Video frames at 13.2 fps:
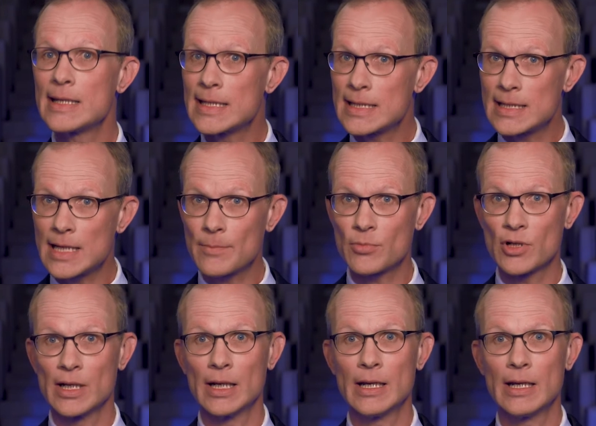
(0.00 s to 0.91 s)

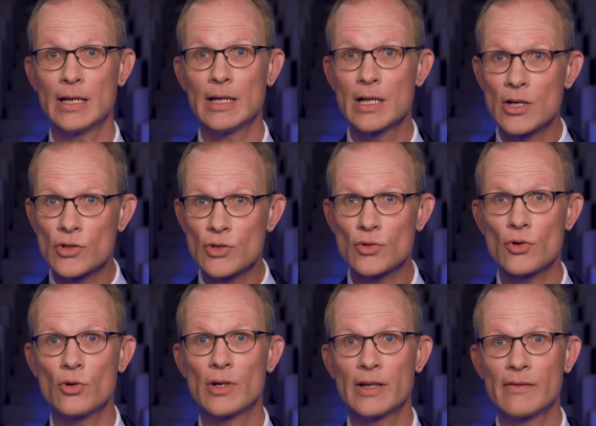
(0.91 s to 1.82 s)
Separately,
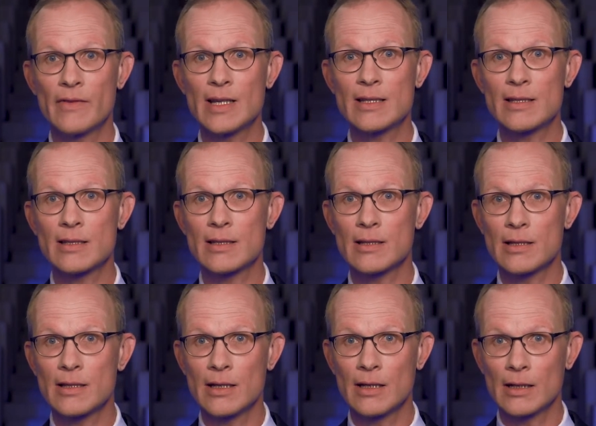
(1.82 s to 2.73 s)
SCOR invests
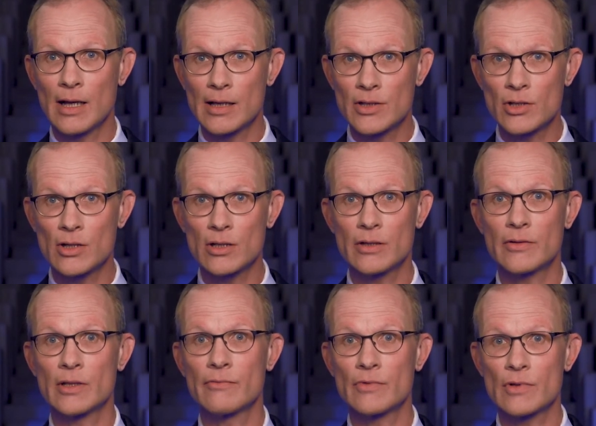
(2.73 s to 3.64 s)
in
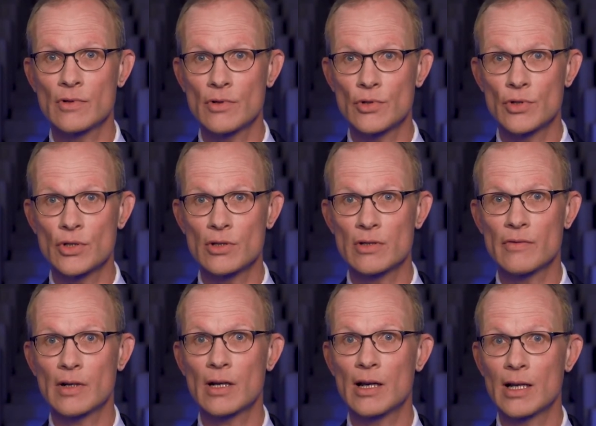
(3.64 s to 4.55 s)
alternative solutions
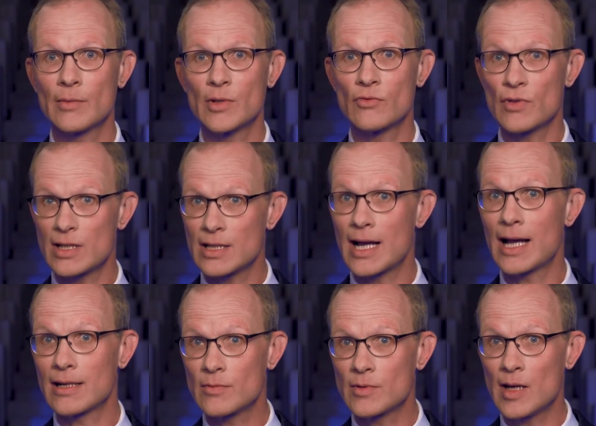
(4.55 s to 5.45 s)
for climate risk
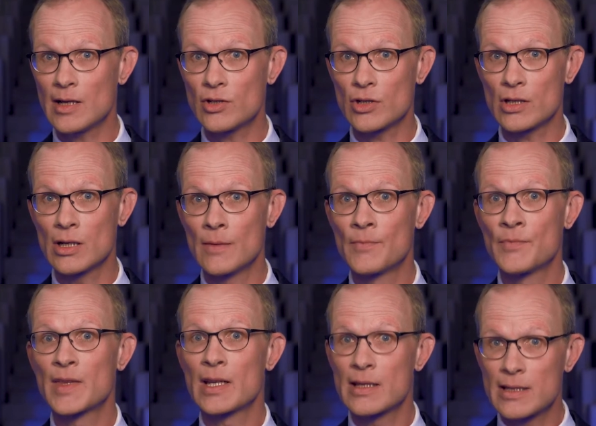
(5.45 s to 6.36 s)
adaptation,
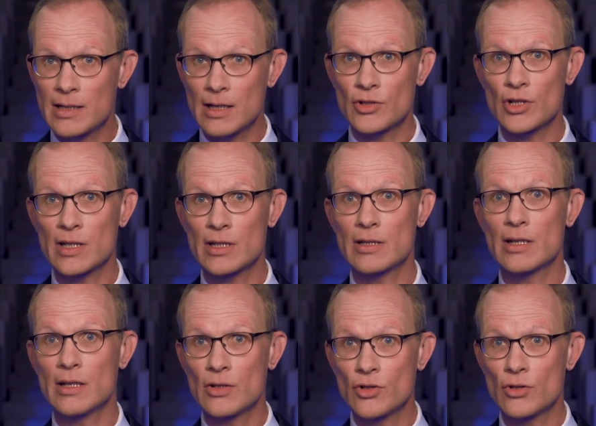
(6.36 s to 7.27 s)
such as
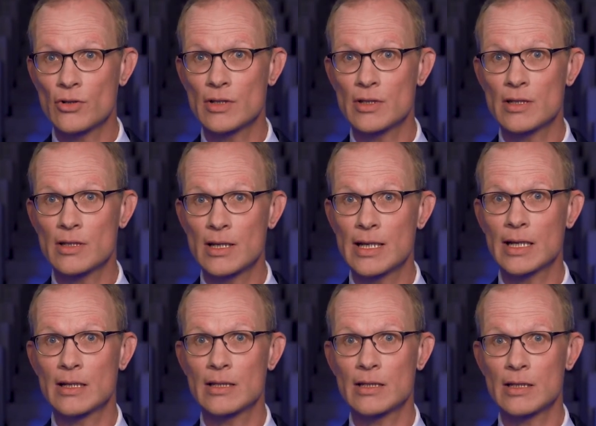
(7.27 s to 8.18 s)

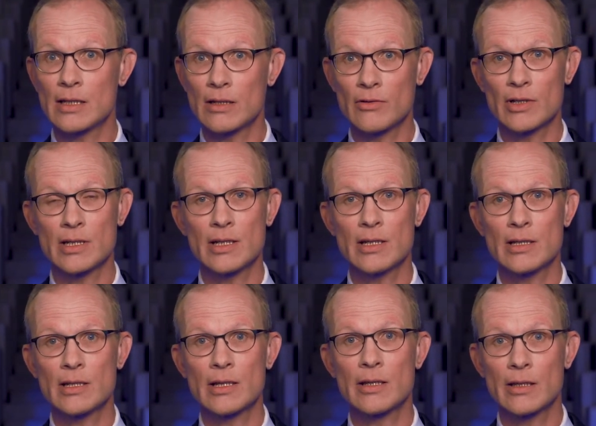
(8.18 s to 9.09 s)
insurance-linked
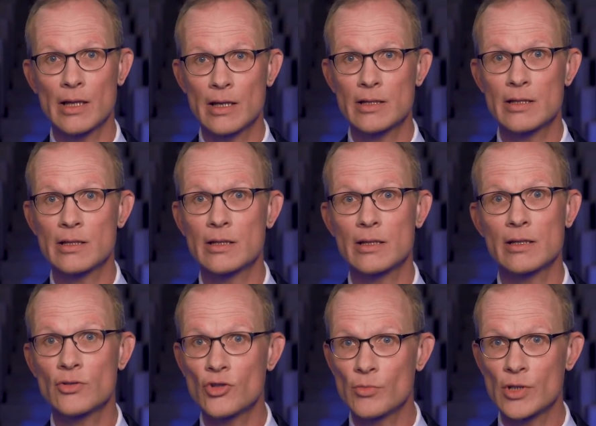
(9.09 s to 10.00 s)
securities, thus
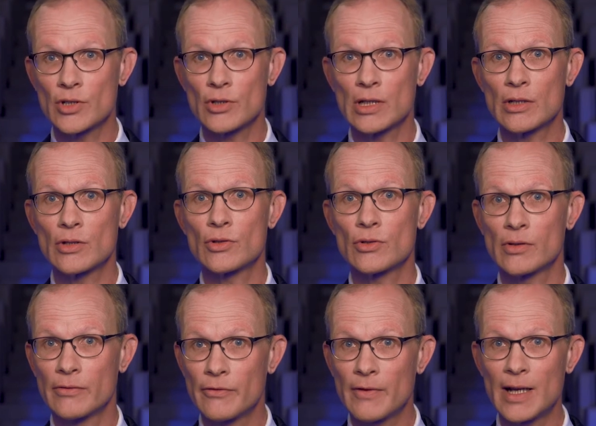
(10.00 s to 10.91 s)
contributing to
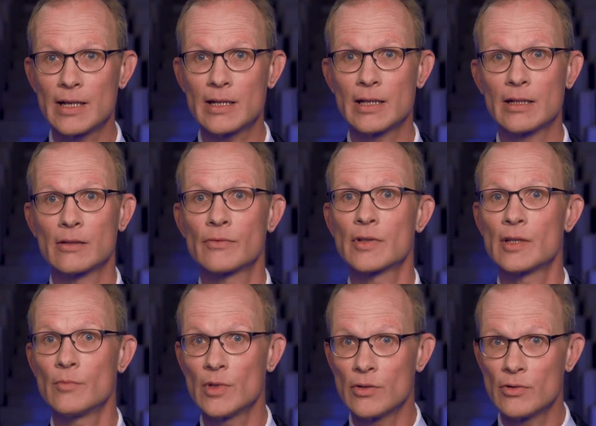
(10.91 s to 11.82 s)
the funding of
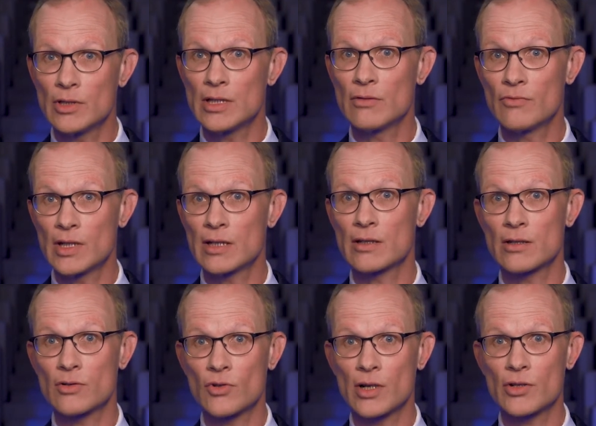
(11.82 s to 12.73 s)
community
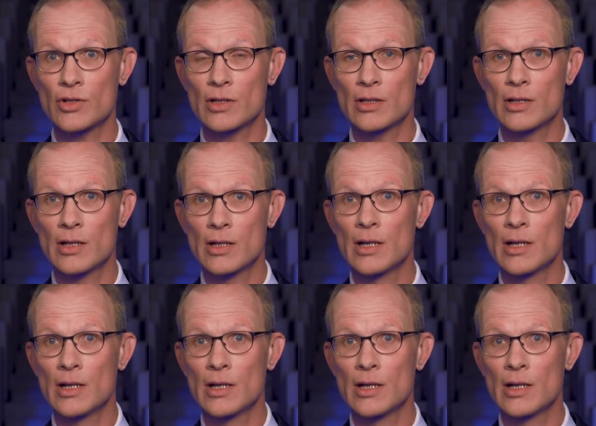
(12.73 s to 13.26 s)
reconstruction